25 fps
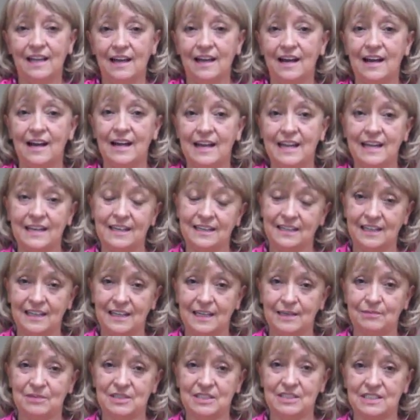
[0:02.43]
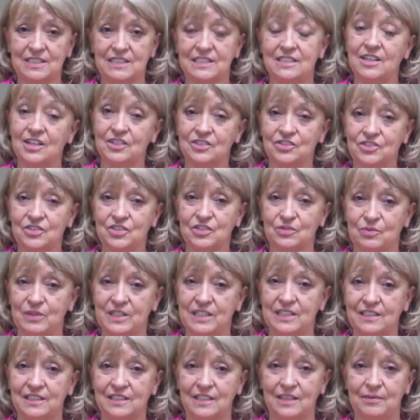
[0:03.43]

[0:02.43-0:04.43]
I came to see Dr. Sweet